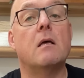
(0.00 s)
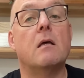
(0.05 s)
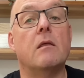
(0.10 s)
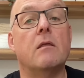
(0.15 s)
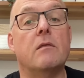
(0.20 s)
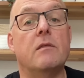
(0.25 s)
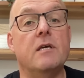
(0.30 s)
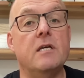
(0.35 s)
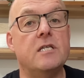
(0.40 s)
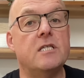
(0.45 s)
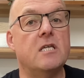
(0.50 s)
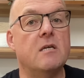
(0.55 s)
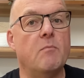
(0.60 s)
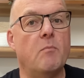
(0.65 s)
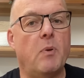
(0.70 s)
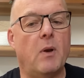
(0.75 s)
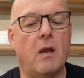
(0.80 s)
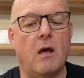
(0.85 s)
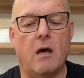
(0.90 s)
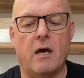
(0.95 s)
This
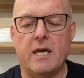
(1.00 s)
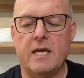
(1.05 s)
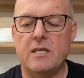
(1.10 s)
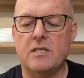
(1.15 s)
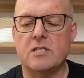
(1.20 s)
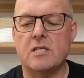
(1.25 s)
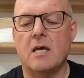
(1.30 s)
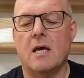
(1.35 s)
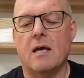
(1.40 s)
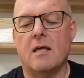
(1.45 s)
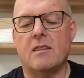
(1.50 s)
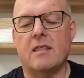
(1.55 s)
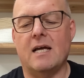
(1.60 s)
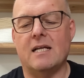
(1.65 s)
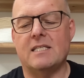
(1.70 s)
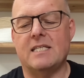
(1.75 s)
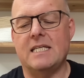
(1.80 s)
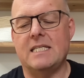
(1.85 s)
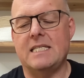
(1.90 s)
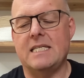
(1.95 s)
implies
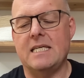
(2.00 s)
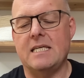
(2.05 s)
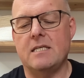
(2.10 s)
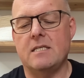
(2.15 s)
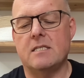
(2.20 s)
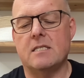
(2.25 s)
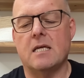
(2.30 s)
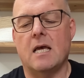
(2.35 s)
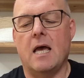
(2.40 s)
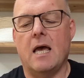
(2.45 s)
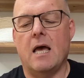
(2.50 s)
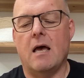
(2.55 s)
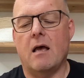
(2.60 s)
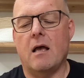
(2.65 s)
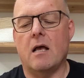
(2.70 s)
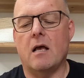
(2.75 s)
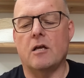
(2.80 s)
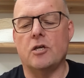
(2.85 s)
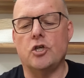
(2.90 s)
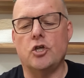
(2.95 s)
that it is
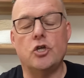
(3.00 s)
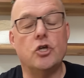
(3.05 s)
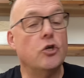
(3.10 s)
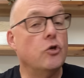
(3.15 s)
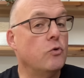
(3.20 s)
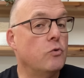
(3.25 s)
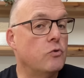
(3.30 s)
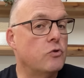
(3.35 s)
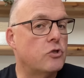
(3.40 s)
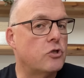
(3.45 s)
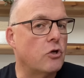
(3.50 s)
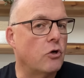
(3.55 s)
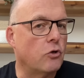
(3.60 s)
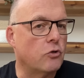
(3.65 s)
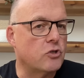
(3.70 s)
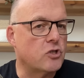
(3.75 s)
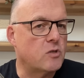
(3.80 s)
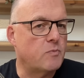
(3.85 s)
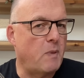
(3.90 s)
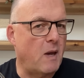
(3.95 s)
used
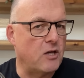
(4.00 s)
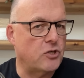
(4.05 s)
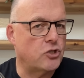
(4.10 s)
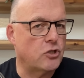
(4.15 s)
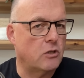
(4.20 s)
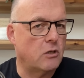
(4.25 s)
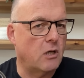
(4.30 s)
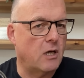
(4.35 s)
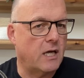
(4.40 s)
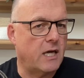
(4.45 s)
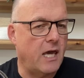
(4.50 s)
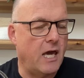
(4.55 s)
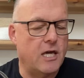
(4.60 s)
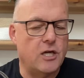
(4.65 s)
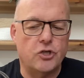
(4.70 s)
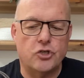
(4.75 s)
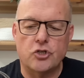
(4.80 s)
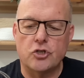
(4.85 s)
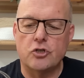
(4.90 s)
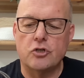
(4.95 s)
on special
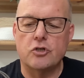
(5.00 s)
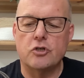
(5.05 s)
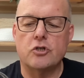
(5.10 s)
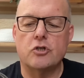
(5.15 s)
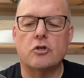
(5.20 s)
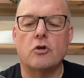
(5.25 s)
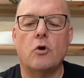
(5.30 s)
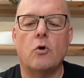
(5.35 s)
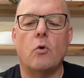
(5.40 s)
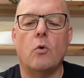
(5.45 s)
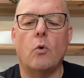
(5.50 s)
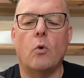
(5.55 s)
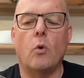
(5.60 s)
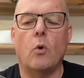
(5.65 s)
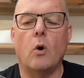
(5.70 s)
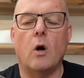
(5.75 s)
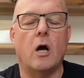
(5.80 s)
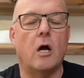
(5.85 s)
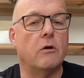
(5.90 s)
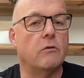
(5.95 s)
occasions
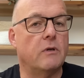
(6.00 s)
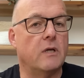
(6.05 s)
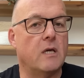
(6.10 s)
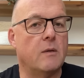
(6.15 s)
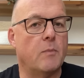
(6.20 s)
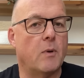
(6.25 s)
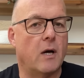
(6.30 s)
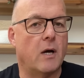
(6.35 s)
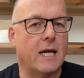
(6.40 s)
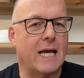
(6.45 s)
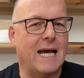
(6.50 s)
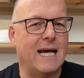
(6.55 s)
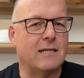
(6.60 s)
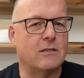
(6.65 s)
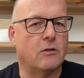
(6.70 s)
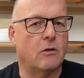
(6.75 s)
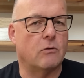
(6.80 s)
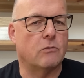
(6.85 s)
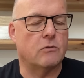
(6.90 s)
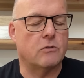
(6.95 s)
or only by
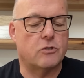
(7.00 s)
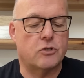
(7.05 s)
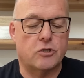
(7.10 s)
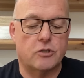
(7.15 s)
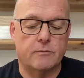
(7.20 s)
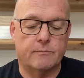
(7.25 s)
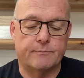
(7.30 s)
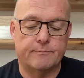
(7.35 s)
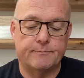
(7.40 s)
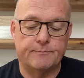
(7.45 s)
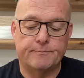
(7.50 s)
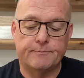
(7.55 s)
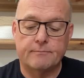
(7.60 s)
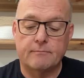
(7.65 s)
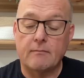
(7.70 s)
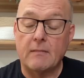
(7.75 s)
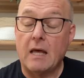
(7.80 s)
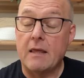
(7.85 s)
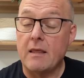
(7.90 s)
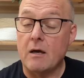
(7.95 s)
adults.
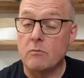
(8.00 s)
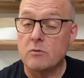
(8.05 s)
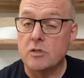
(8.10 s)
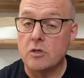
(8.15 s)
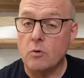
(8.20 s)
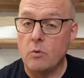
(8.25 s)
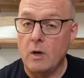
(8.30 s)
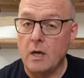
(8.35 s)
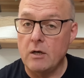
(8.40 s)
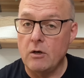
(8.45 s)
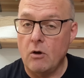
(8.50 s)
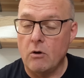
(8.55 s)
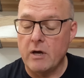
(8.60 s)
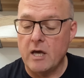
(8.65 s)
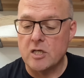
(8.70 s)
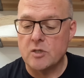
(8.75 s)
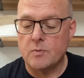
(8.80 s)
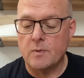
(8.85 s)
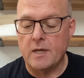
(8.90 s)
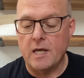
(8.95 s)
That was a quite long
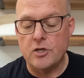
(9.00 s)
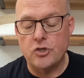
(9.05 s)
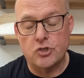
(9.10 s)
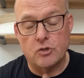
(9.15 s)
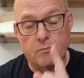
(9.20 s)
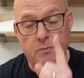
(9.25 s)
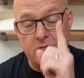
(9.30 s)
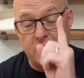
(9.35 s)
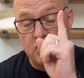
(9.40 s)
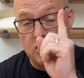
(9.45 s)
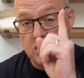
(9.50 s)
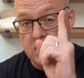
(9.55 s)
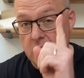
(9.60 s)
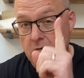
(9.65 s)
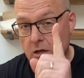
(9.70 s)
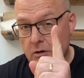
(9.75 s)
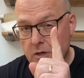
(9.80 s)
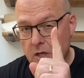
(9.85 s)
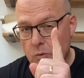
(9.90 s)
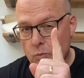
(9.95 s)
explanation, but still
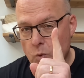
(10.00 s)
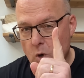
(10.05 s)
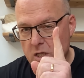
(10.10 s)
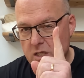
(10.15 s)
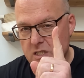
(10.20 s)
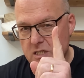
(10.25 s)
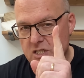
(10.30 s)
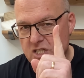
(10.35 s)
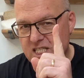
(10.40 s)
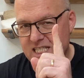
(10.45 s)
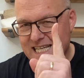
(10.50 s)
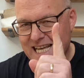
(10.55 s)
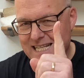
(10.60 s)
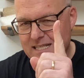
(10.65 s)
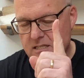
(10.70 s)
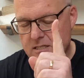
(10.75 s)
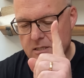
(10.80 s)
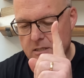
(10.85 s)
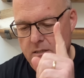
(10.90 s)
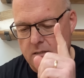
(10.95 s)
only 1
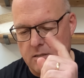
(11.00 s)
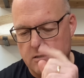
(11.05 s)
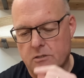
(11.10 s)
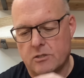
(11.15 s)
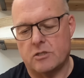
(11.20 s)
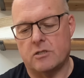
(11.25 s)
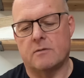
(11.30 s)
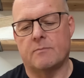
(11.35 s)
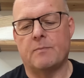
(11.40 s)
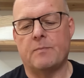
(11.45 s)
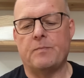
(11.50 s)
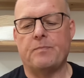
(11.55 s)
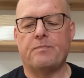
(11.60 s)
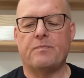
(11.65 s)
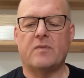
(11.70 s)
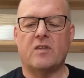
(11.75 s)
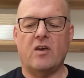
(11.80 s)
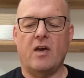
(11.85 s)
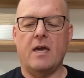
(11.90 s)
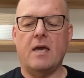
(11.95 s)
sentence.
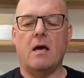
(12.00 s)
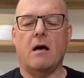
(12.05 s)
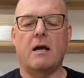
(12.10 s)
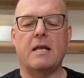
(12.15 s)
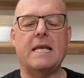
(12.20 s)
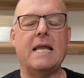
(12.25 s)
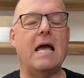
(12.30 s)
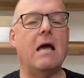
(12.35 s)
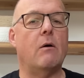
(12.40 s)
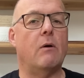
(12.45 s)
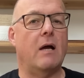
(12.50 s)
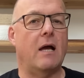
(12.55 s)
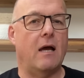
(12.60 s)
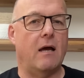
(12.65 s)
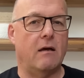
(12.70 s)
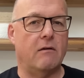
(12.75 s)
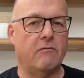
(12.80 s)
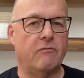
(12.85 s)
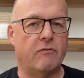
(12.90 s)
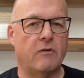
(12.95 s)
Okay, I now
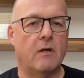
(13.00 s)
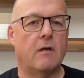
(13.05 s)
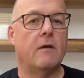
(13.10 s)
have